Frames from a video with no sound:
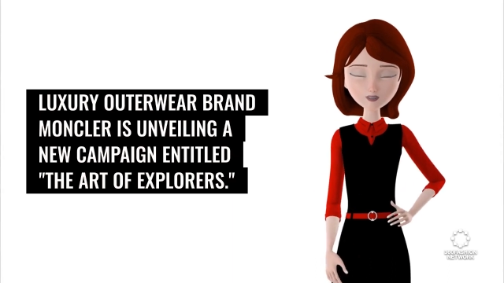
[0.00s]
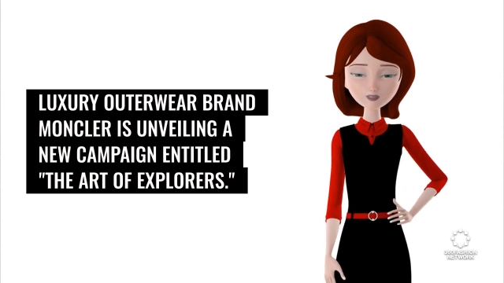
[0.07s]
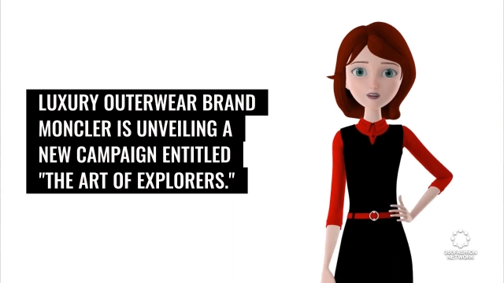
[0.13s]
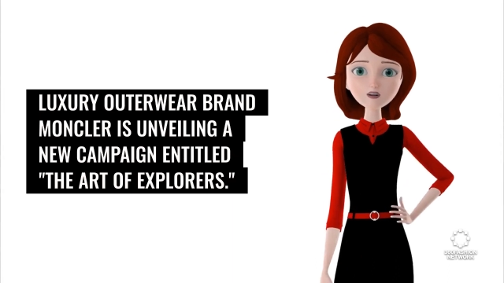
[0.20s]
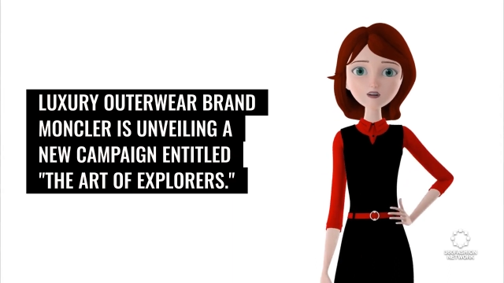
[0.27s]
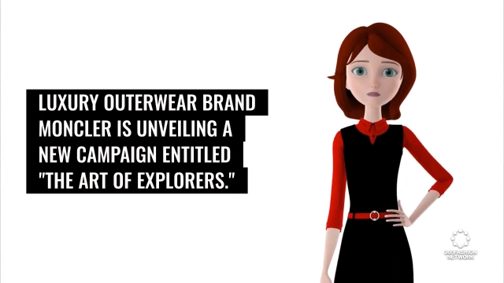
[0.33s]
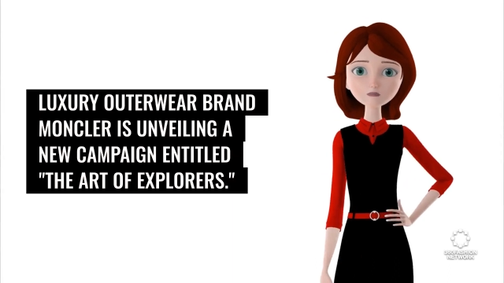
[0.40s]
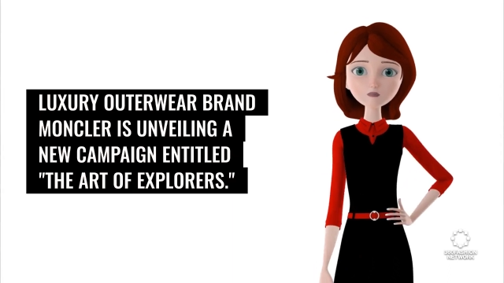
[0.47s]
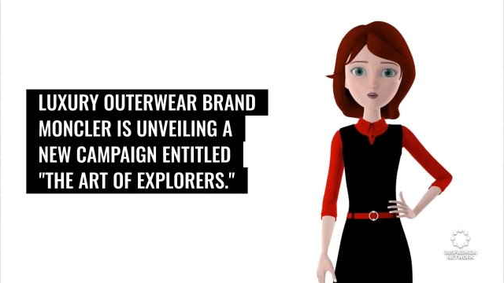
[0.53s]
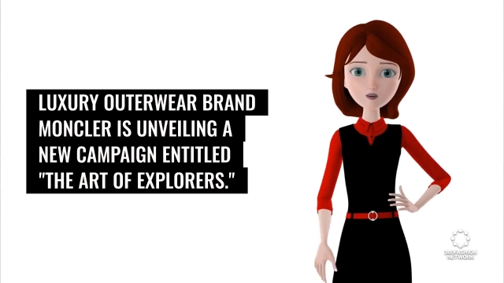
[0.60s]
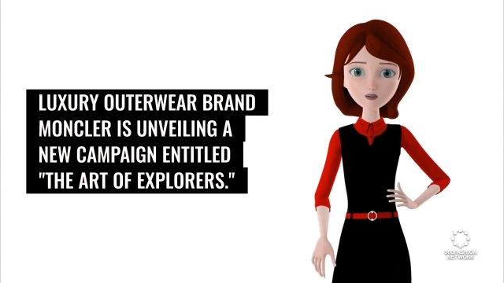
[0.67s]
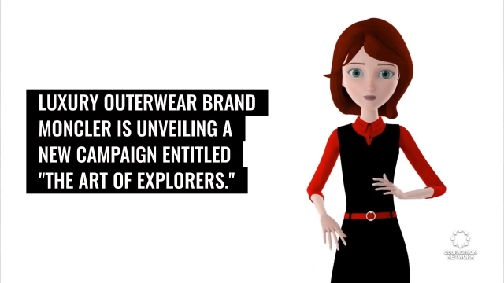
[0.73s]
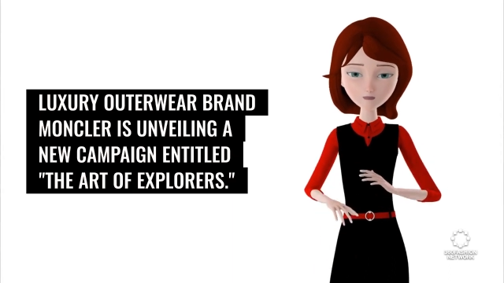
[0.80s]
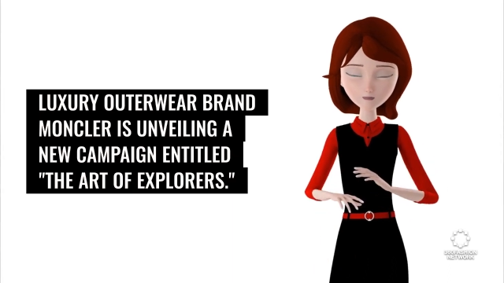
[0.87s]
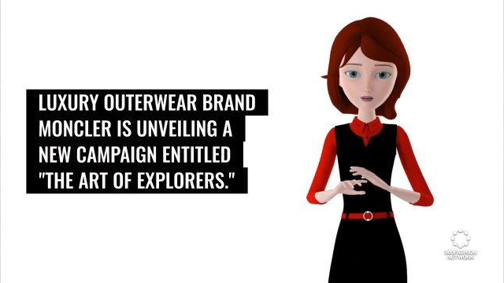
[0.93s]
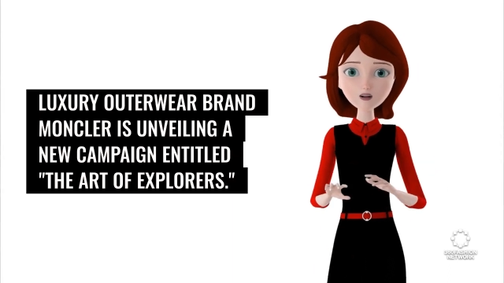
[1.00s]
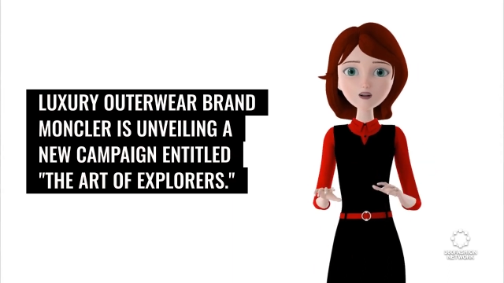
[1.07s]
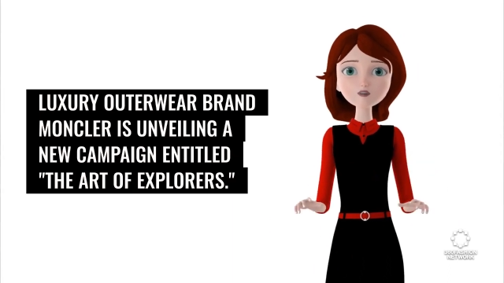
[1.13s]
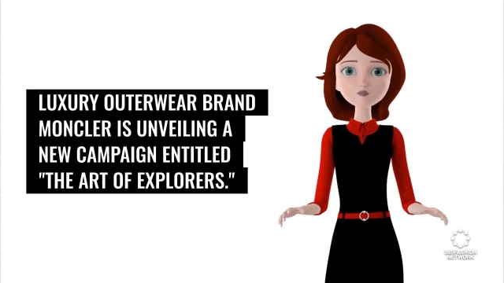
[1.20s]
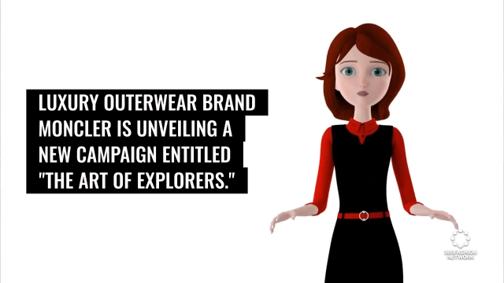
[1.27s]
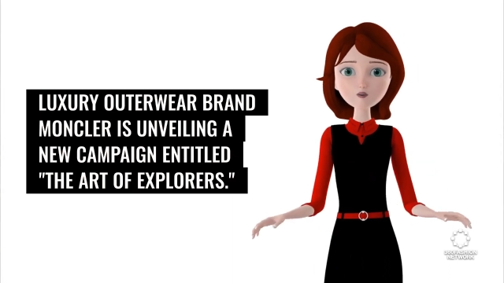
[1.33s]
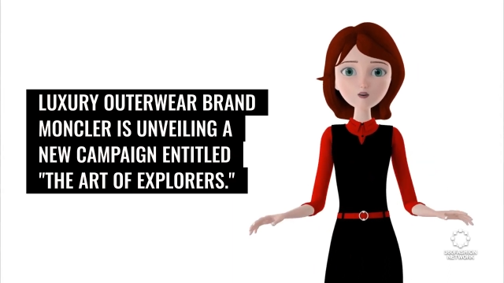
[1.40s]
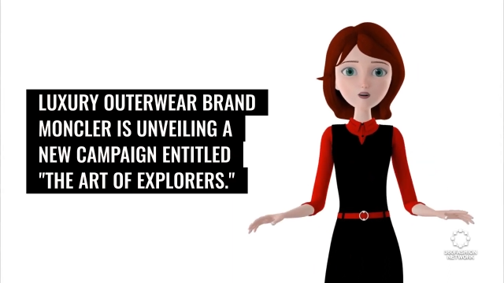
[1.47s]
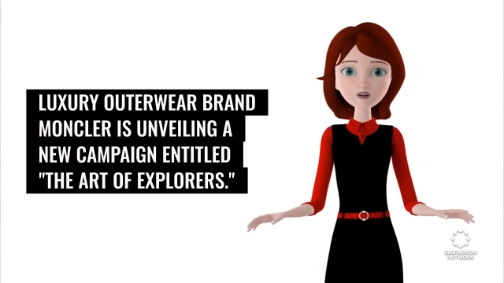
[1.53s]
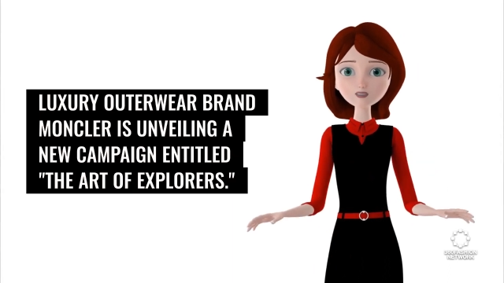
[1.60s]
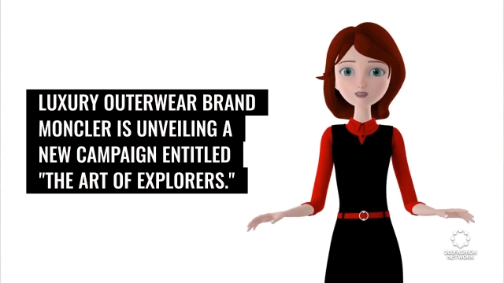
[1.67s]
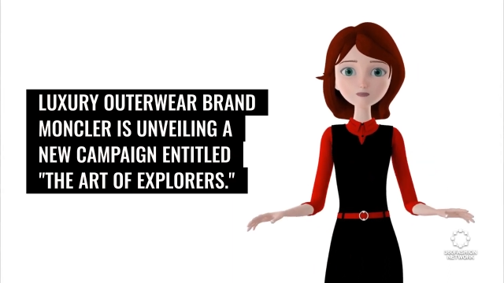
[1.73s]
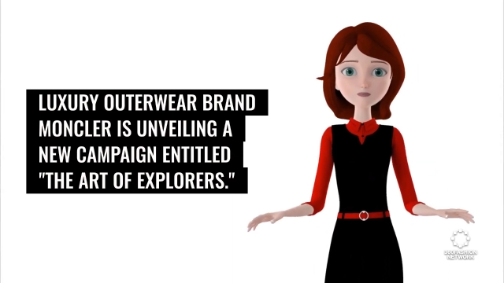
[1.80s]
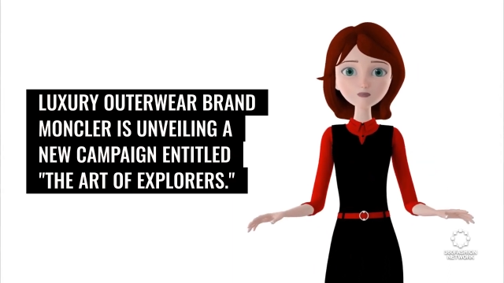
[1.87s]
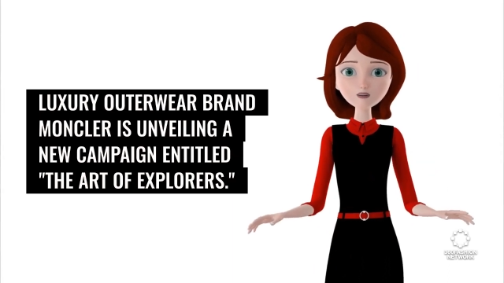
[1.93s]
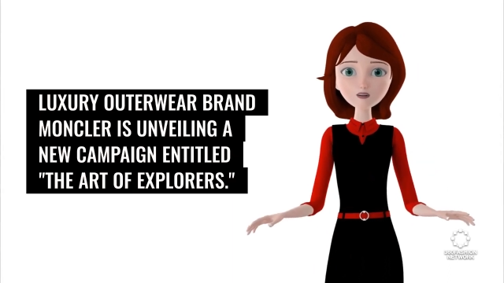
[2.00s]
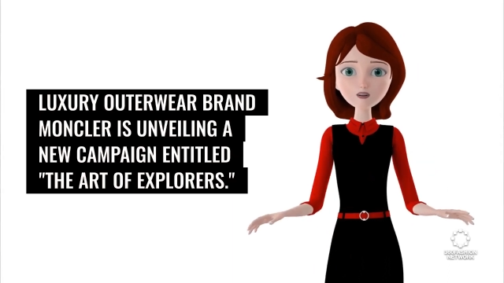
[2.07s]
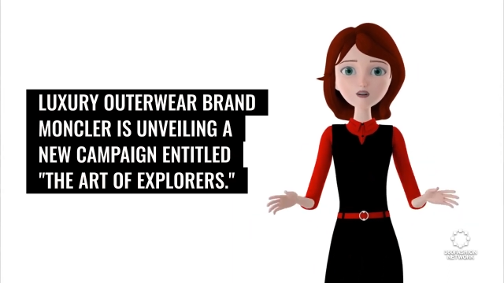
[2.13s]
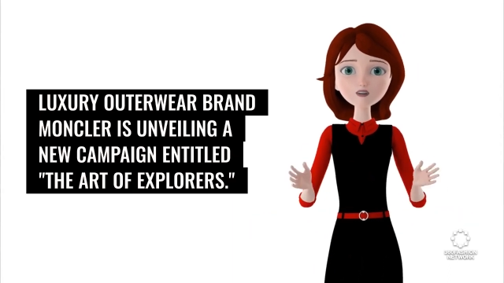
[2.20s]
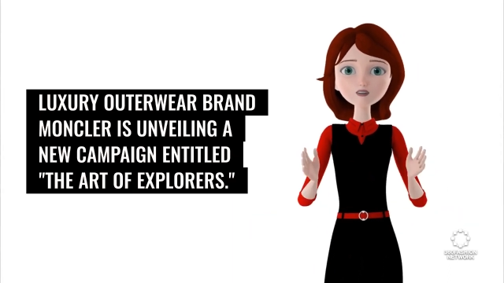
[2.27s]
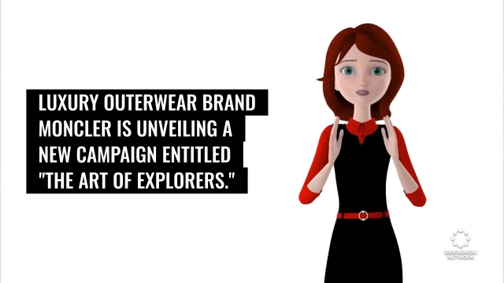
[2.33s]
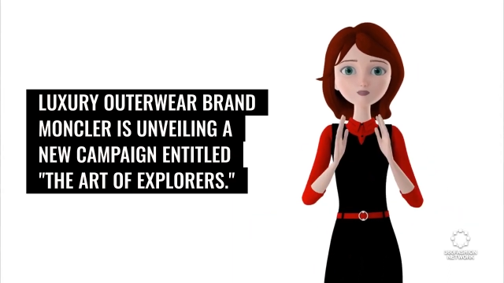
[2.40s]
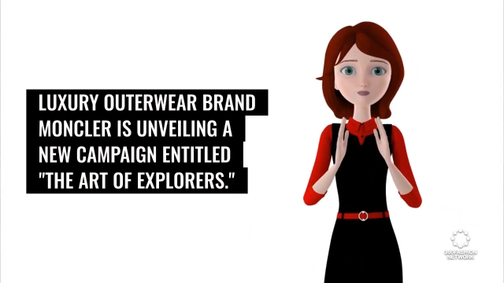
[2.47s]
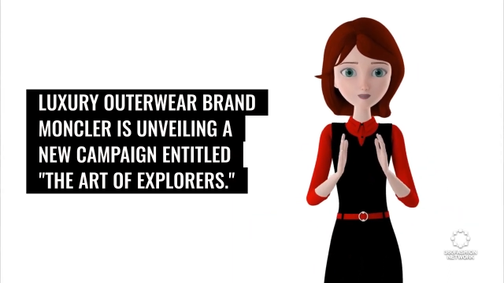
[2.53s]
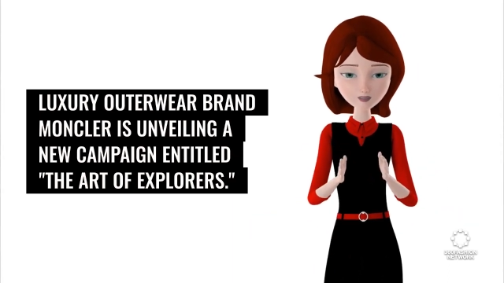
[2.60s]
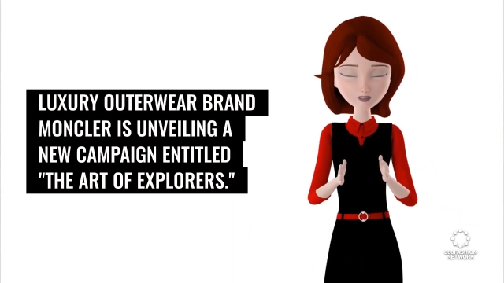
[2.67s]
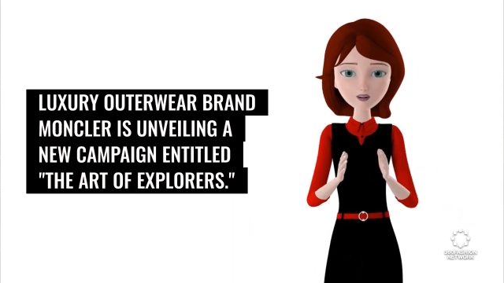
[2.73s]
a new campaign entitled The Art of Explorers.